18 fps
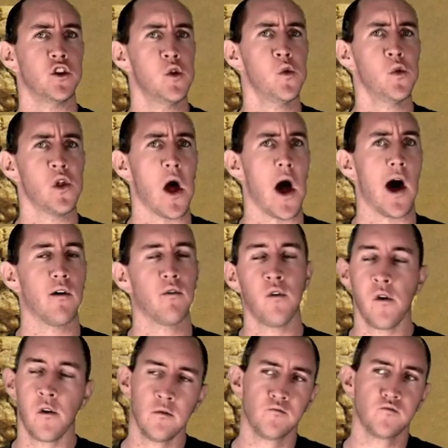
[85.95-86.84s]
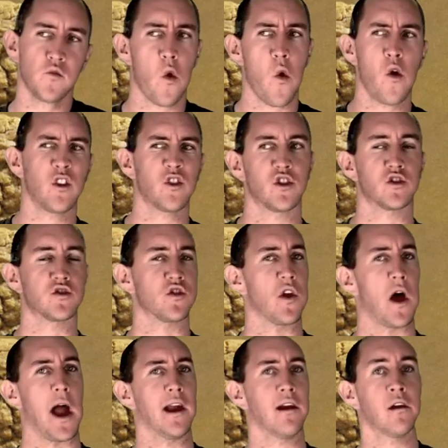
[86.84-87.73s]
you love or just
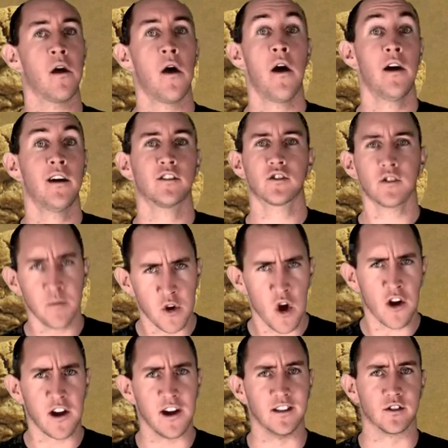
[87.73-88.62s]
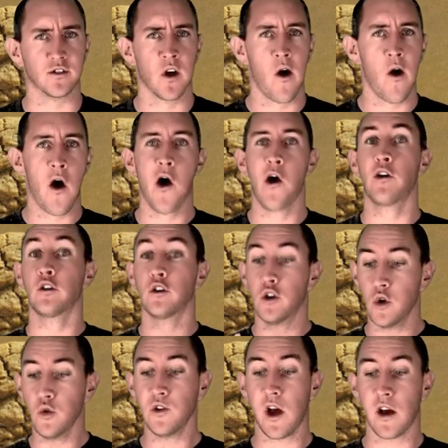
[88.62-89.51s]
like some cookies.
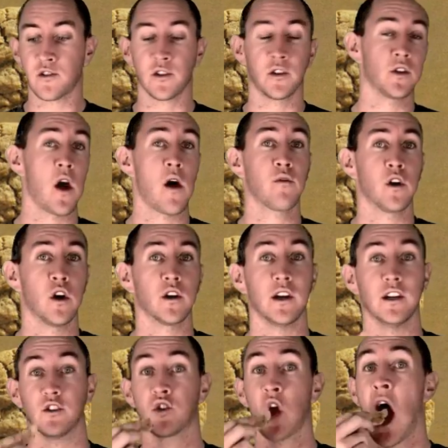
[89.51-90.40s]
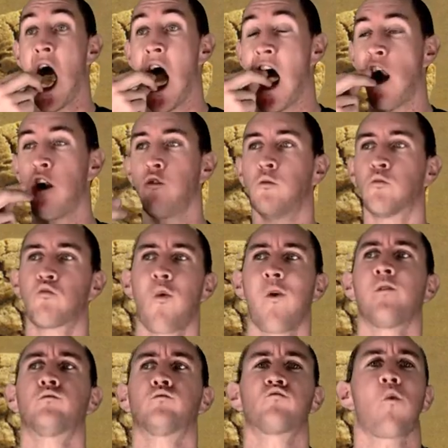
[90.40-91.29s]
Who doesn't love cookies?
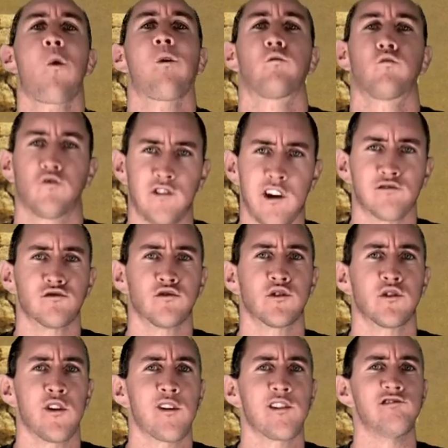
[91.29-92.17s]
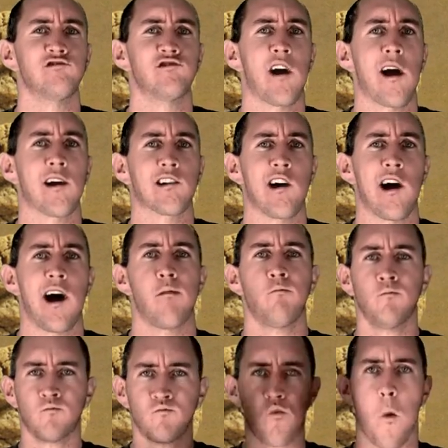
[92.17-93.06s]
just the cookies dot com
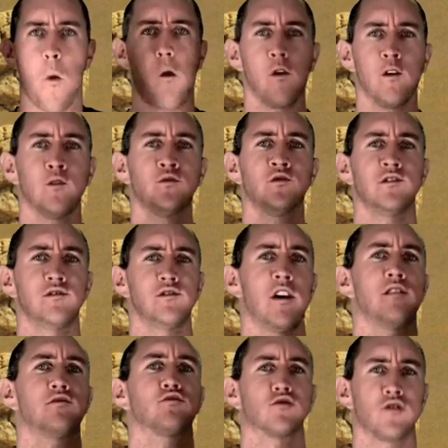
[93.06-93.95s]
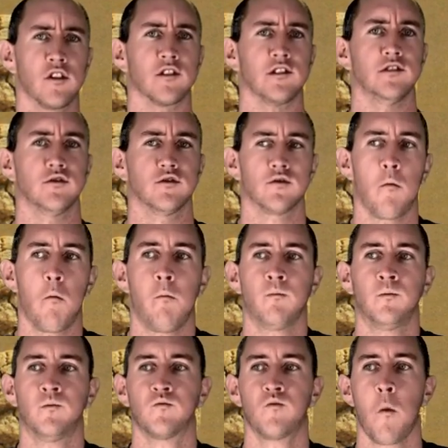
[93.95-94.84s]
only does cookies.
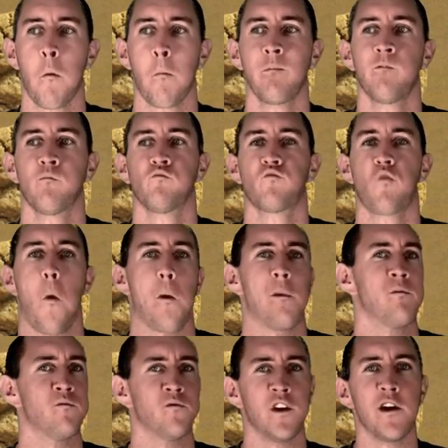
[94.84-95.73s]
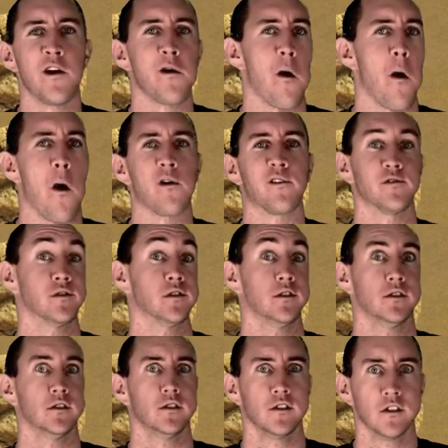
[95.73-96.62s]
And they are
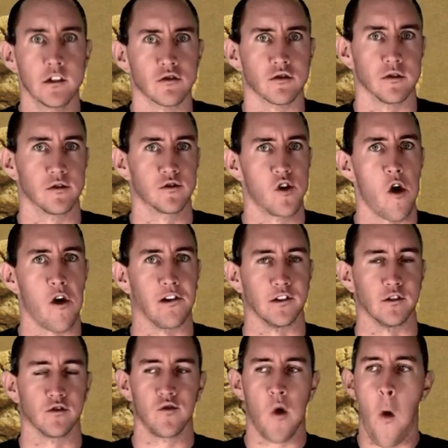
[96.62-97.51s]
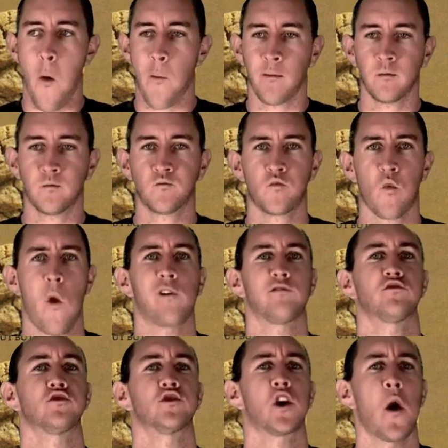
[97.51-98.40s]
delicious cookies.
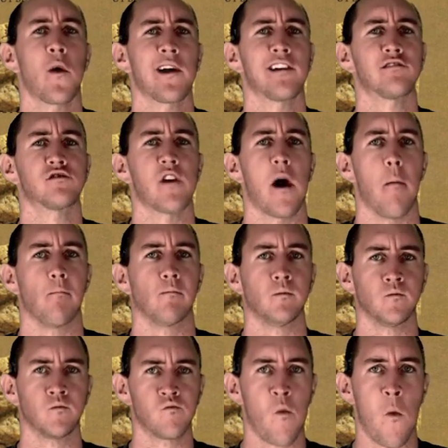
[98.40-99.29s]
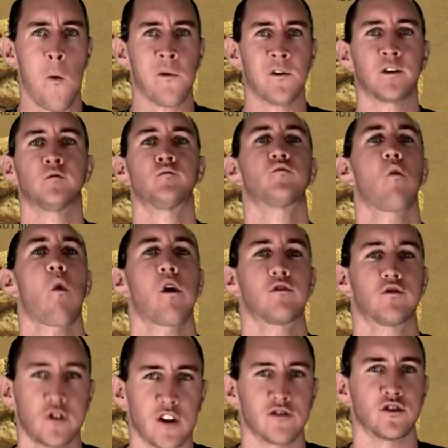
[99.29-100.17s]
So go get some.
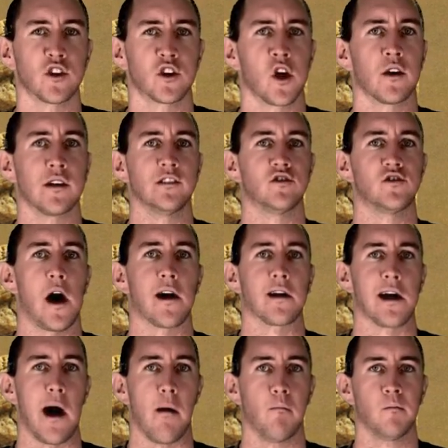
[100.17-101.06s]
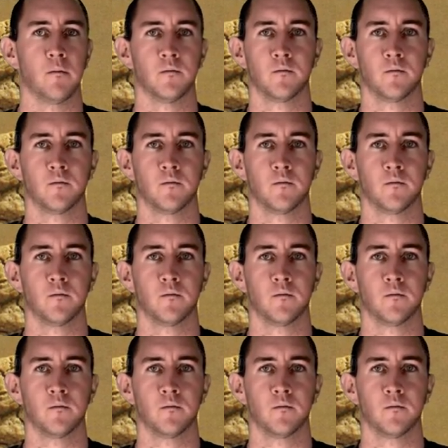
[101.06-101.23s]
just the cookies dot com.